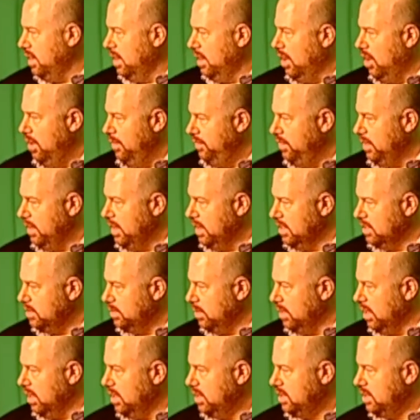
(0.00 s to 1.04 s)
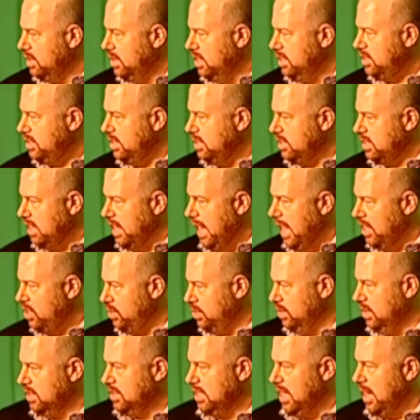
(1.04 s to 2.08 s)
Hopefully this works. This is an
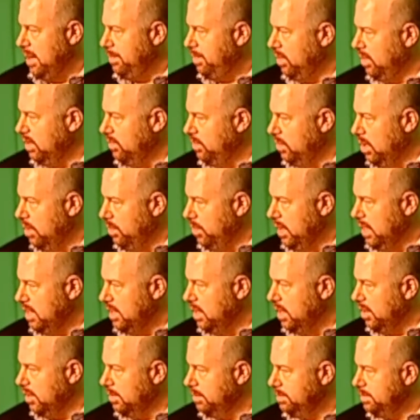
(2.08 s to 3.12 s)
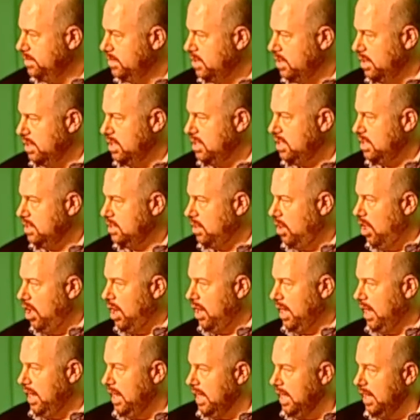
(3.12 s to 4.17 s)
actual example of what we do. So this is
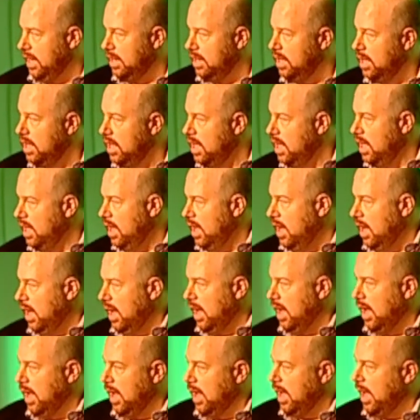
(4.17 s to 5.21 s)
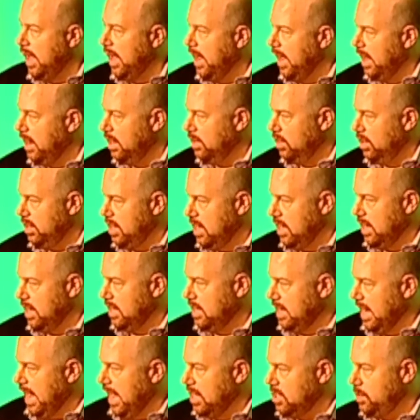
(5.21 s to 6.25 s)
logging in and looking at a
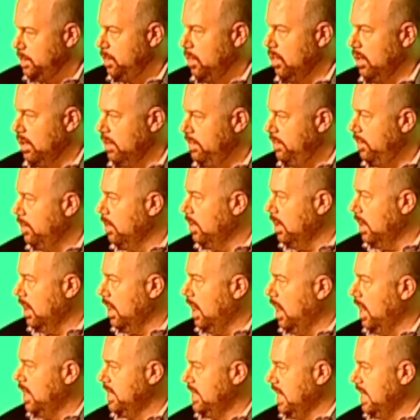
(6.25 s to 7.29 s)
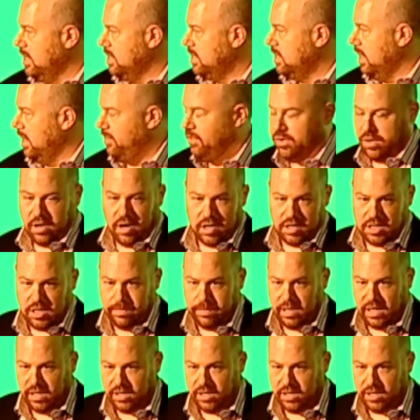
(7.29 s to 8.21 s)
dashboard for a data set for an RTB